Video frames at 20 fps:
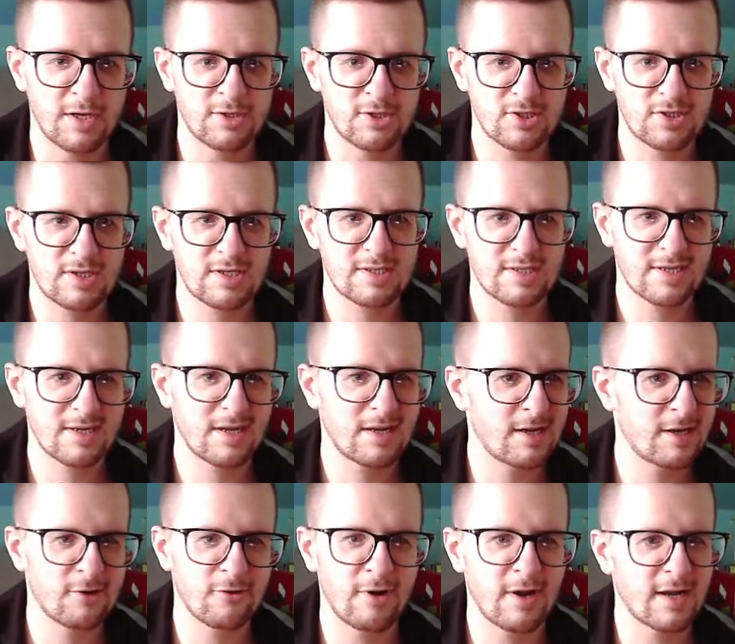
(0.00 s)
Just as like an
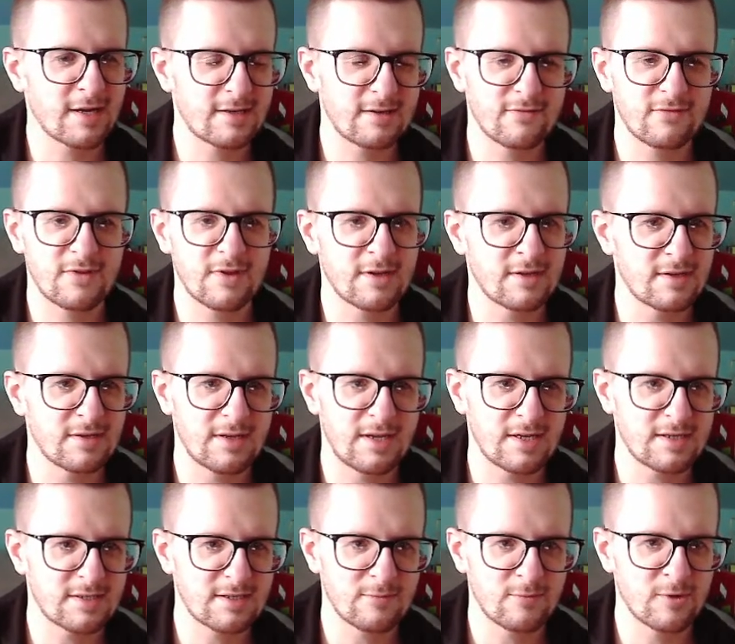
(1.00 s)
interactive thing in
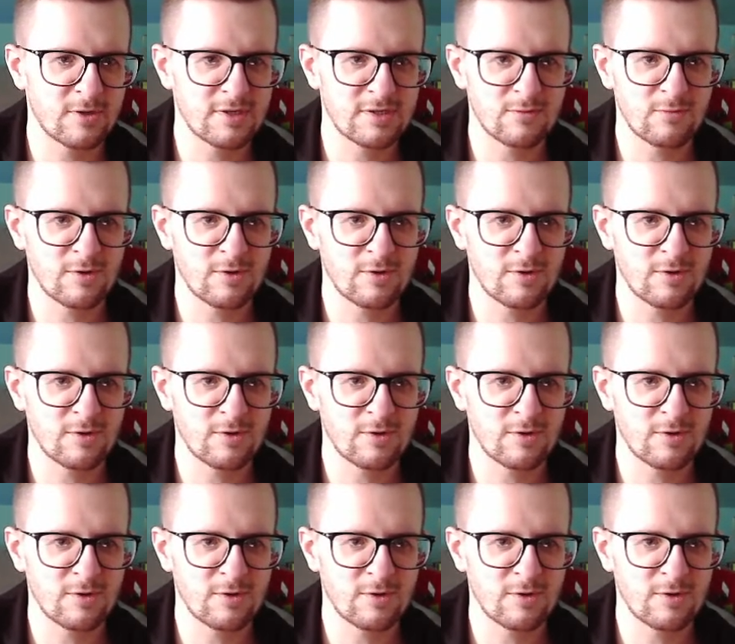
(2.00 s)
case someone doesn't